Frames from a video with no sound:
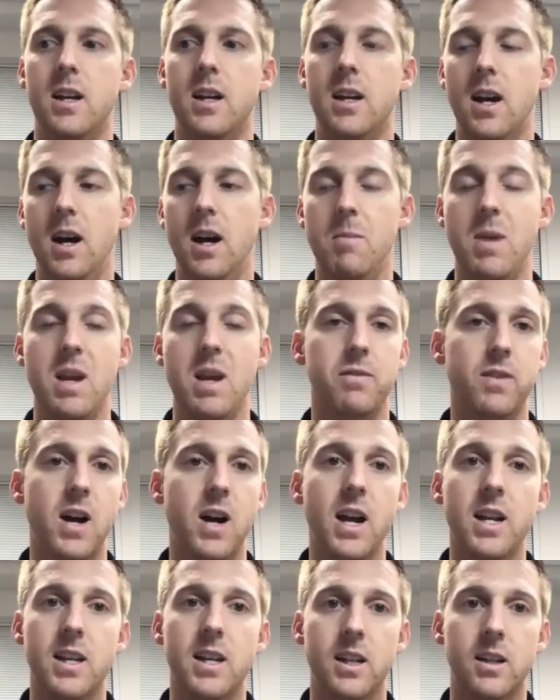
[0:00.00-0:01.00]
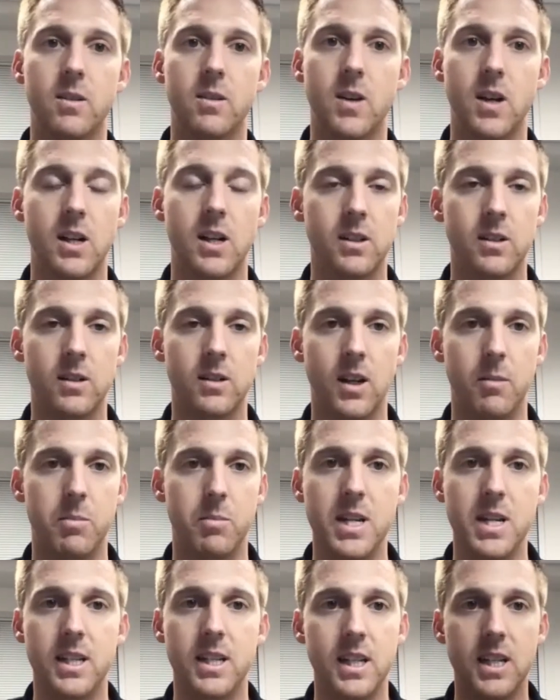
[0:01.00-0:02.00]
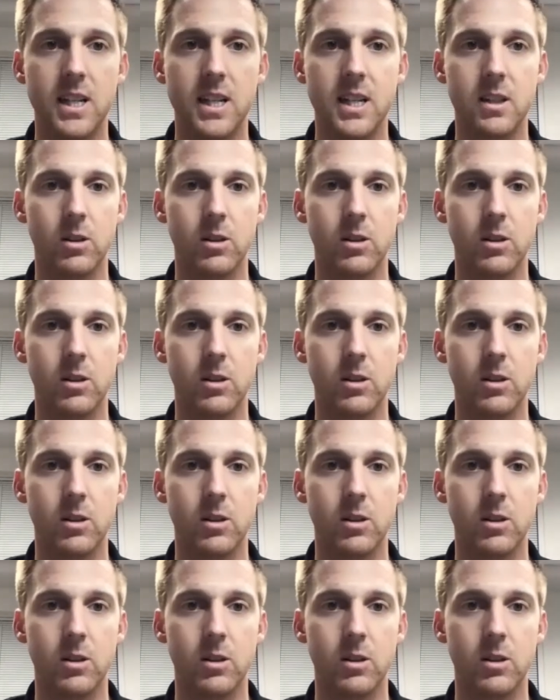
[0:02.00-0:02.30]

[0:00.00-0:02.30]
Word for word: uh, may find a, a, a PT